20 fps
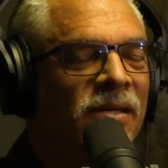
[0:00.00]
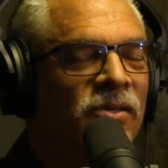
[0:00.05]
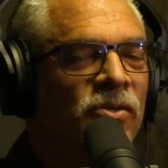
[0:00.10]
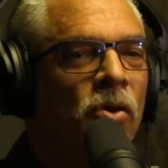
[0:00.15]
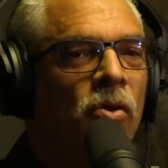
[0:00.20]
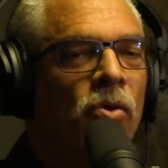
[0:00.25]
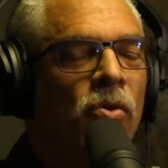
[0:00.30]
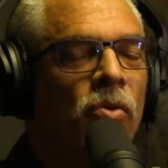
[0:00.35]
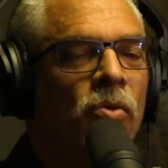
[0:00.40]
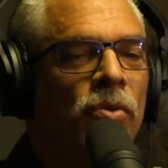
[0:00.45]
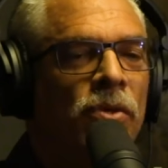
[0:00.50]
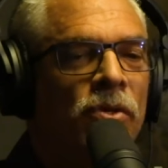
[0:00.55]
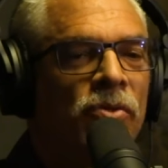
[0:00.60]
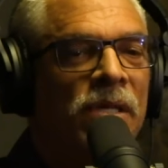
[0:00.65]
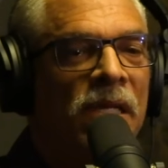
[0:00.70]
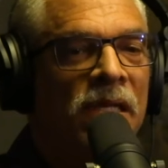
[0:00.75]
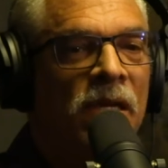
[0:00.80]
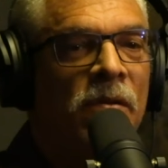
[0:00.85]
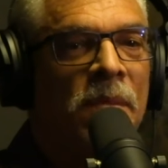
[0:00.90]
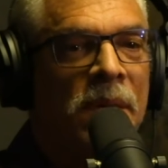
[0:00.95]
So
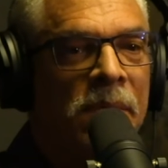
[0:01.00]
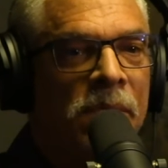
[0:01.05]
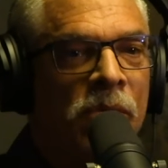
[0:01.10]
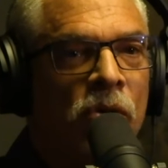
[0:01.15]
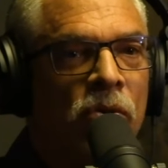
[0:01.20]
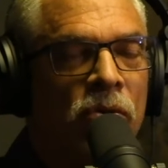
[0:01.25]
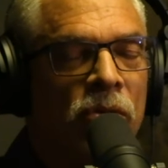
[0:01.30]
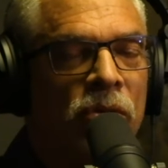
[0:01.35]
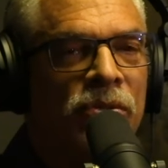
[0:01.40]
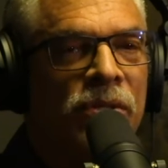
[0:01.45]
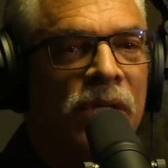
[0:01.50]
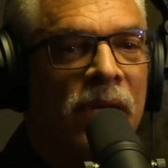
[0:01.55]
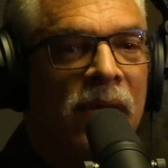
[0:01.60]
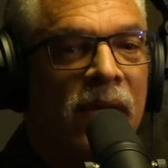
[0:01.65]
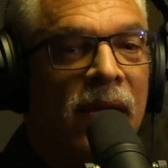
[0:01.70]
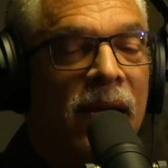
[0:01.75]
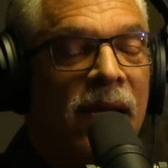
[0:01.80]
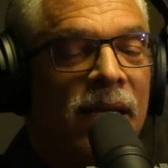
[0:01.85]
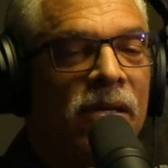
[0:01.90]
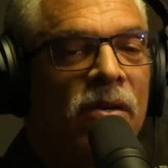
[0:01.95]
you said there'd be murals.
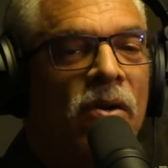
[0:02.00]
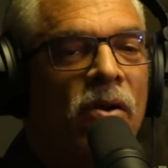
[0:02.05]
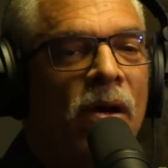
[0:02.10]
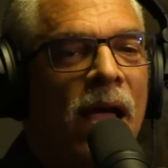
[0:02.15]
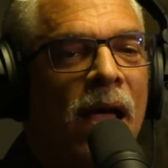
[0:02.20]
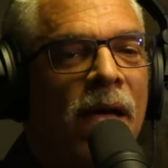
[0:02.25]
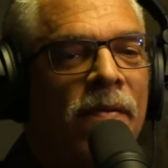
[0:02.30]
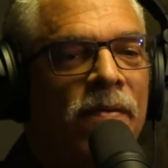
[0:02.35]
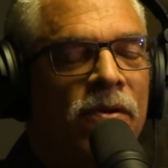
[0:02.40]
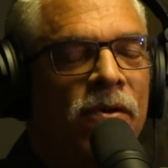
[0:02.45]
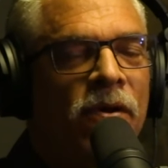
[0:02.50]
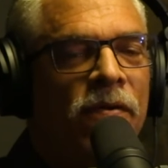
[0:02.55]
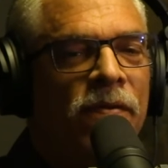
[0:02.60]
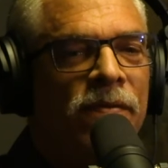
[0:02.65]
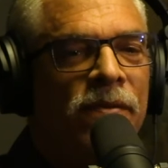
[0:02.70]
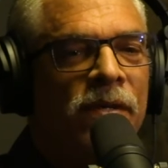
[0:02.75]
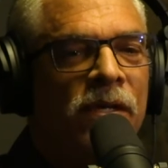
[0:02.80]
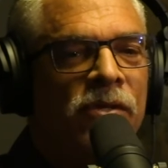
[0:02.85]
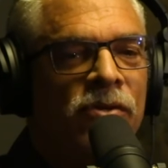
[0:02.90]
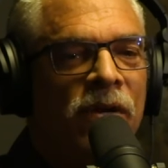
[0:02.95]
You know, I don't
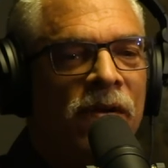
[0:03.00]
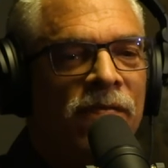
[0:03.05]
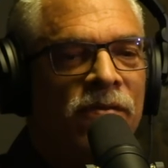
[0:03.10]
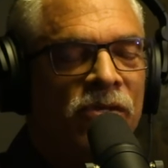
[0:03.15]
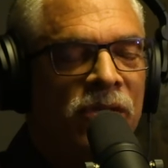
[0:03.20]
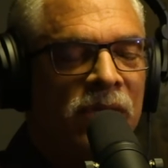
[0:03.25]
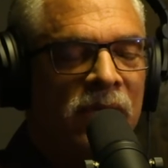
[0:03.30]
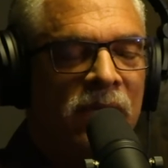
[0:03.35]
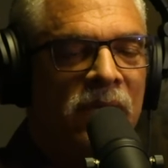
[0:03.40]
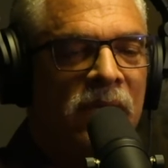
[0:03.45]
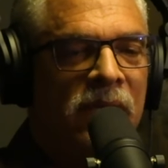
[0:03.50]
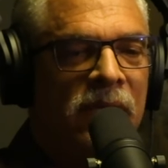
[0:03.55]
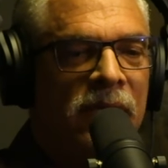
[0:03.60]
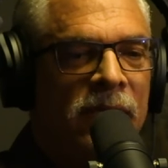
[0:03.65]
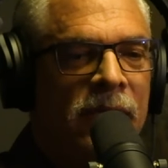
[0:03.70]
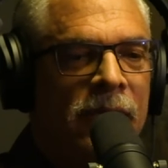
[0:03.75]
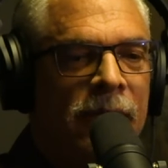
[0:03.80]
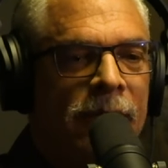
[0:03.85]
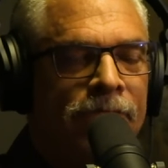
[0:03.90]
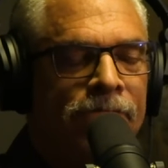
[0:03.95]
know, did you ever see
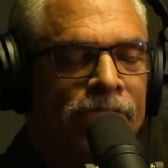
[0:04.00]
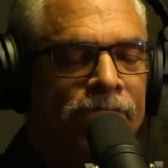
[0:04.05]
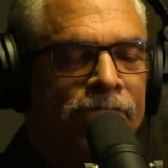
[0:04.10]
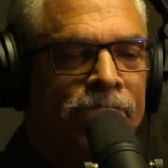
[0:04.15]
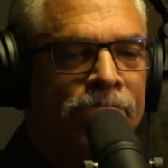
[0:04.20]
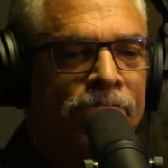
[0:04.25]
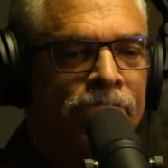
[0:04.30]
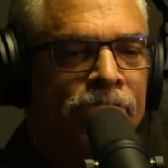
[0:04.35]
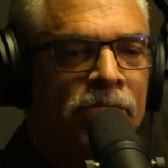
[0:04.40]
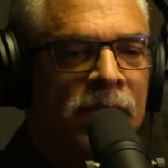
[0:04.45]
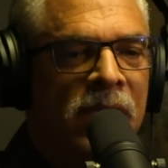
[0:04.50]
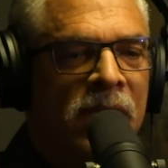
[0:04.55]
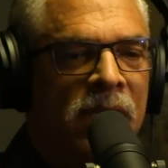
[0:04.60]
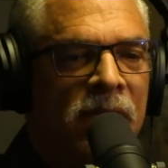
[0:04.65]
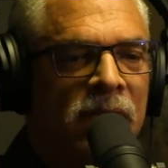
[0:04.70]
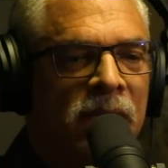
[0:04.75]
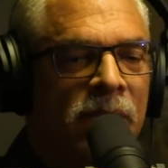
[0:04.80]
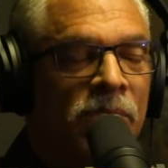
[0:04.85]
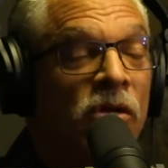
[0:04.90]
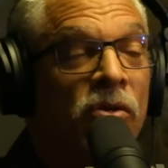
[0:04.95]

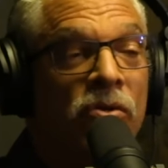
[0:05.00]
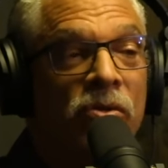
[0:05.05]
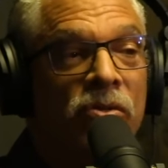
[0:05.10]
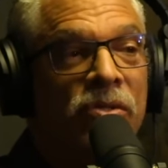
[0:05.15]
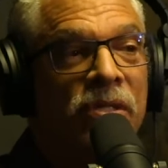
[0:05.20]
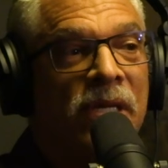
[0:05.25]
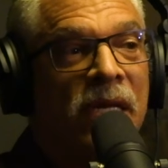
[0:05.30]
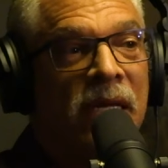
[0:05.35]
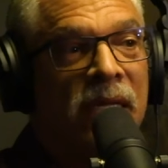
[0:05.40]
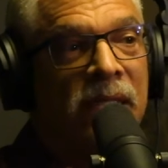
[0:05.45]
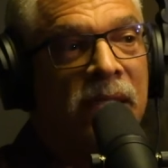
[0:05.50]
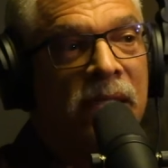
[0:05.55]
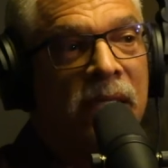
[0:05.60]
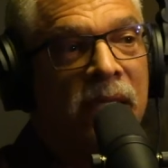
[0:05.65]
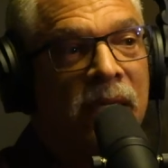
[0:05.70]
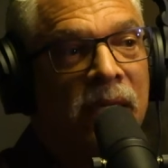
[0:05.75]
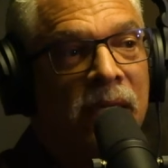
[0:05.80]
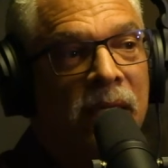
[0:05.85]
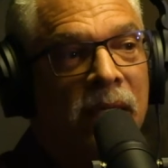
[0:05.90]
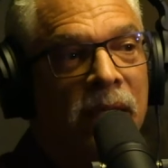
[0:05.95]
the murals at
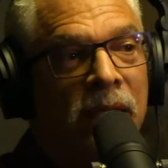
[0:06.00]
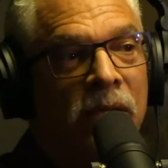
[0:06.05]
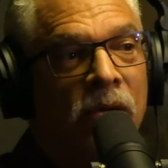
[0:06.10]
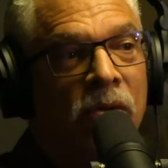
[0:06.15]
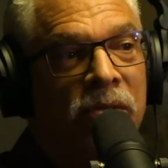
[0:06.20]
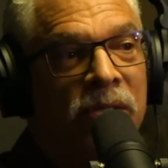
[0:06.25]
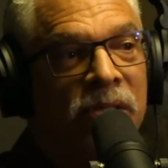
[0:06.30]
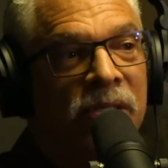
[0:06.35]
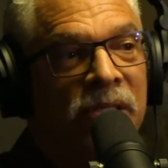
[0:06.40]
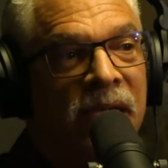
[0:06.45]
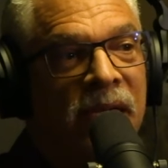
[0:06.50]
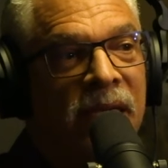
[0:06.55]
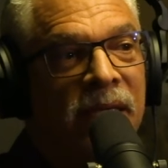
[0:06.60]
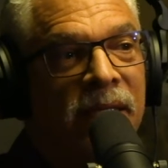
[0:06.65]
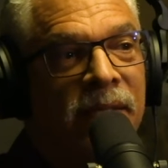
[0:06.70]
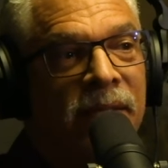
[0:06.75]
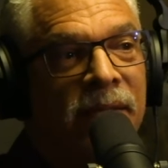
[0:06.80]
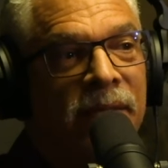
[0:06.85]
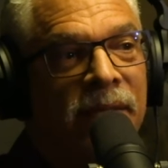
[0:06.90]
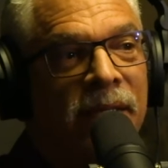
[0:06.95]
Golden
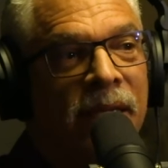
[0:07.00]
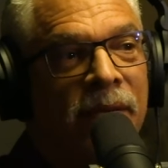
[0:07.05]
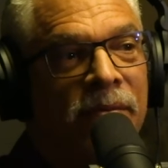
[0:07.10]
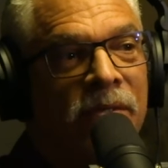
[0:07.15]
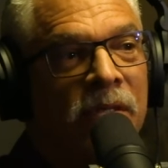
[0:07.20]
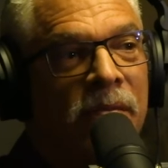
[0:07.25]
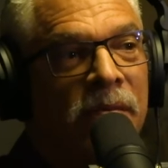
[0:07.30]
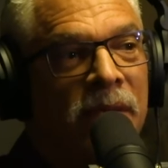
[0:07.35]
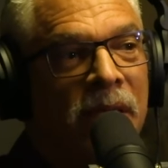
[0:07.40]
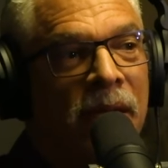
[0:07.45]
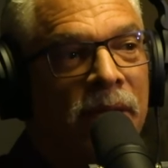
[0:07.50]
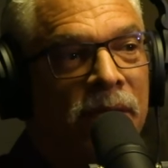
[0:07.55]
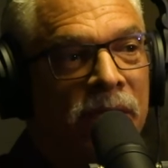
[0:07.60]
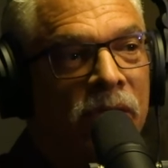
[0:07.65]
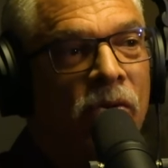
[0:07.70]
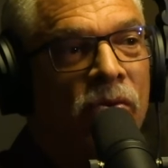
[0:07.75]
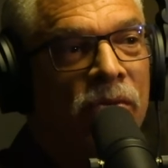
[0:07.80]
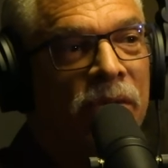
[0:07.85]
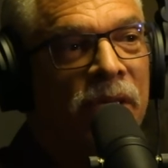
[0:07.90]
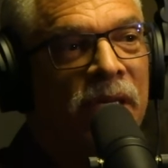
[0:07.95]
State
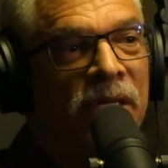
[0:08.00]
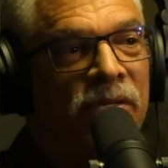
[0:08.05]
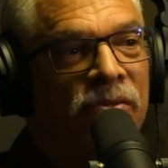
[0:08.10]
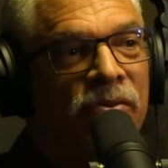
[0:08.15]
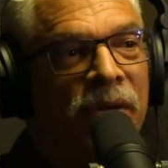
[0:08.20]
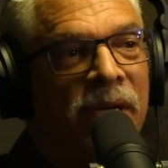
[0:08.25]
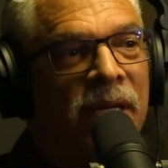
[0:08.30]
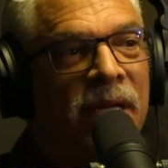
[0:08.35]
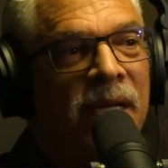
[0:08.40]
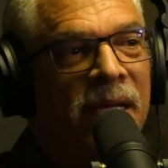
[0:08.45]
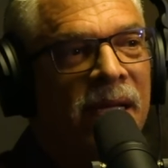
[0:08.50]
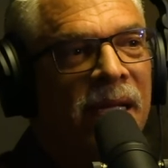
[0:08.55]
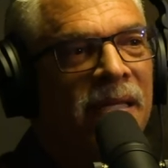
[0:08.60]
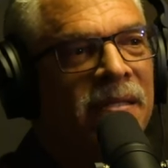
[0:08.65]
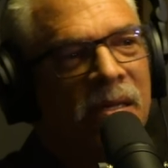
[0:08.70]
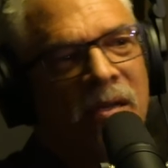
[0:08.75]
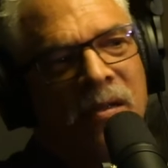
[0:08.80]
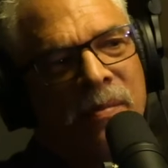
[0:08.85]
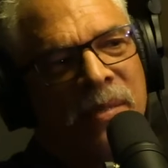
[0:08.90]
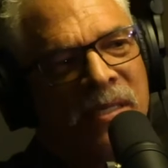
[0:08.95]
that told the history?
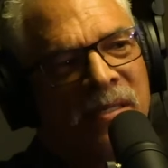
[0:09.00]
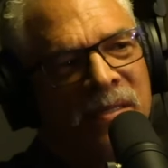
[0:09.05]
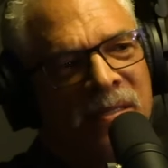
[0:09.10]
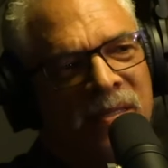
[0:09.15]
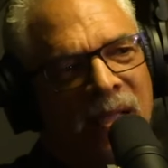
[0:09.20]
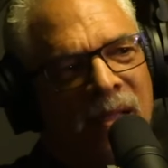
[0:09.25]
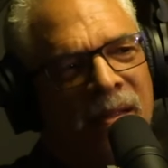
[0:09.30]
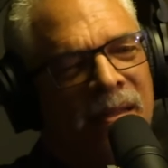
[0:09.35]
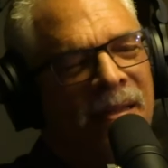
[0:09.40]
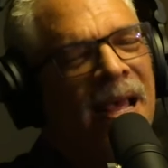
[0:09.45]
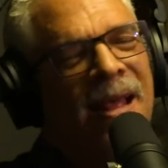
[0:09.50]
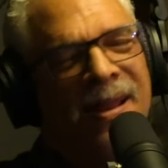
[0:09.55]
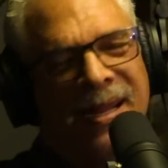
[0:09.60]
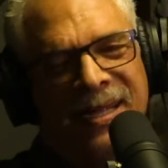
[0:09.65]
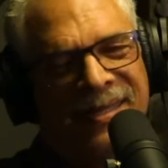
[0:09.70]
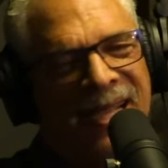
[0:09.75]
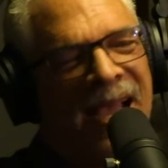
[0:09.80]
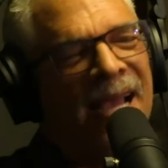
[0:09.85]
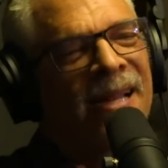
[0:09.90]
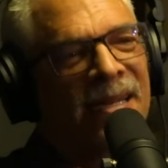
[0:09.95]
Is it going to be
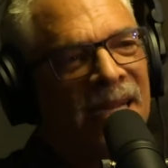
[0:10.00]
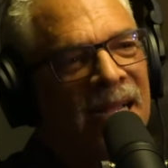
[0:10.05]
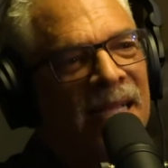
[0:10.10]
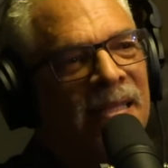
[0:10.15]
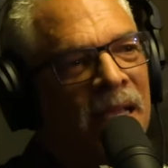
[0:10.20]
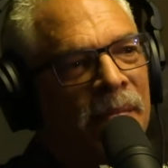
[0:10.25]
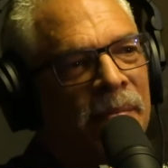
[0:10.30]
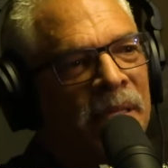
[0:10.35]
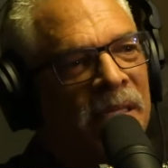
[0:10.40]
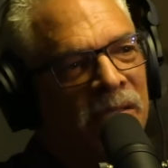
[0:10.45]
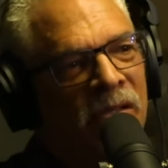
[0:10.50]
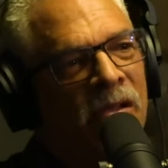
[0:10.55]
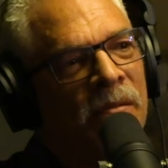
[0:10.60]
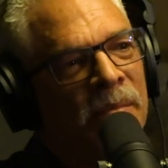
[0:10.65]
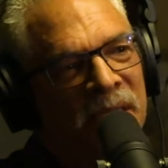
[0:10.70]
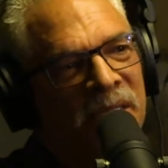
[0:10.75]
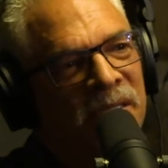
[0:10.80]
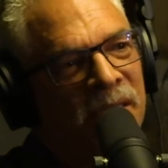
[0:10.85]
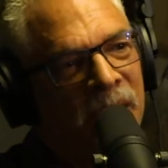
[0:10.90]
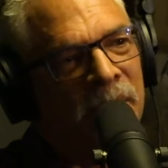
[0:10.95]
not exactly like that, but is it
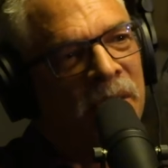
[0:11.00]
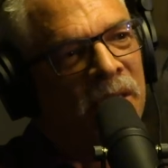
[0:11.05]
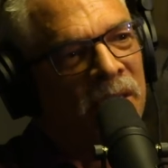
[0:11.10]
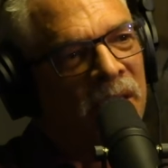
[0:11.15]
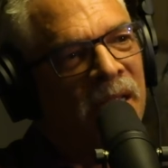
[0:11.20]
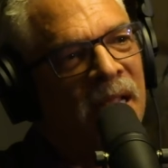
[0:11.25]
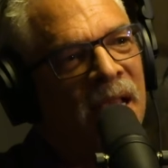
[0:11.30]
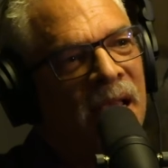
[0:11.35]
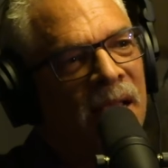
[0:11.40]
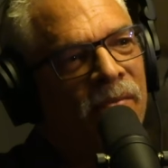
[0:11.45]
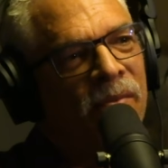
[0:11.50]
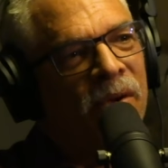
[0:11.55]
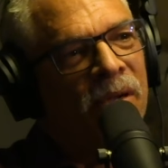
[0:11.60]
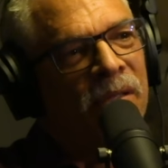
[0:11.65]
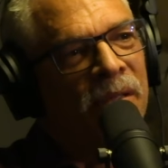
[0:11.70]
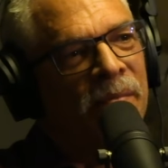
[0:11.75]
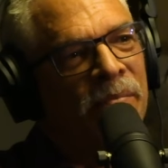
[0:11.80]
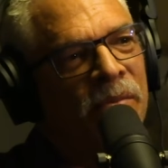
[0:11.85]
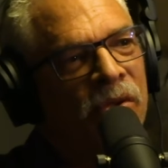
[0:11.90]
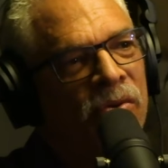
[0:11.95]
going to be similar to that,
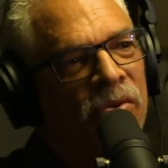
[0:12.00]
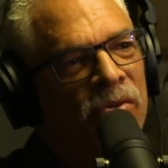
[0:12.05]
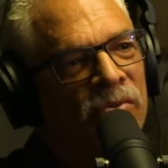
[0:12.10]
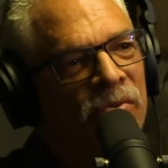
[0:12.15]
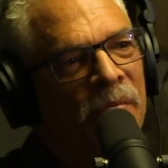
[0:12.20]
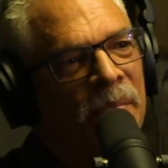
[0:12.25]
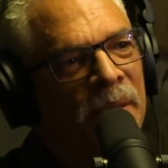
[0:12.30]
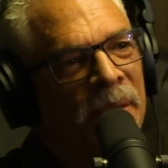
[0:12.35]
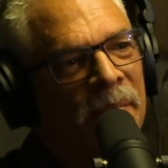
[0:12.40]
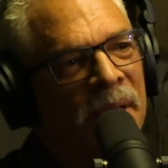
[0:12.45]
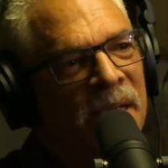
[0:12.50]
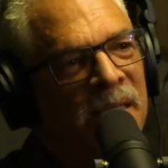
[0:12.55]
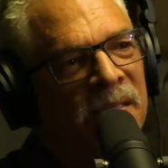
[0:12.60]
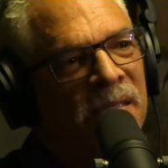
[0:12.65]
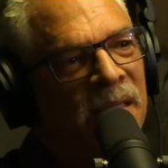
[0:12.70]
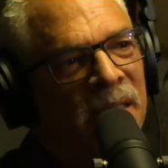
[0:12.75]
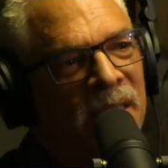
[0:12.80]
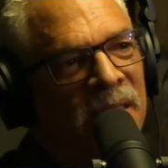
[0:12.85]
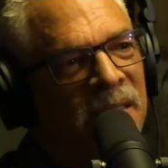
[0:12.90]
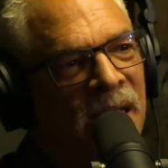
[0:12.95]
where the murals will be
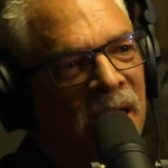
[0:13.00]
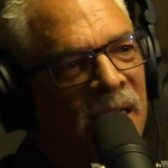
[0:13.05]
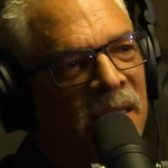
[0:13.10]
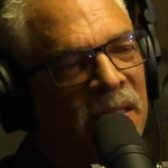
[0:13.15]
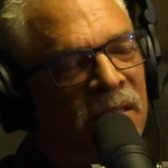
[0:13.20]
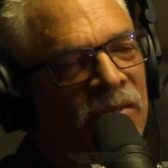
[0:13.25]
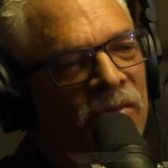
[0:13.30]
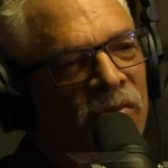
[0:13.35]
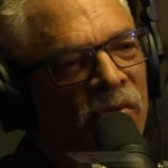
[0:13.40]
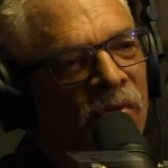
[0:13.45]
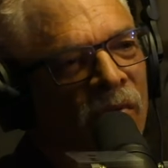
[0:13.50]
basically telling the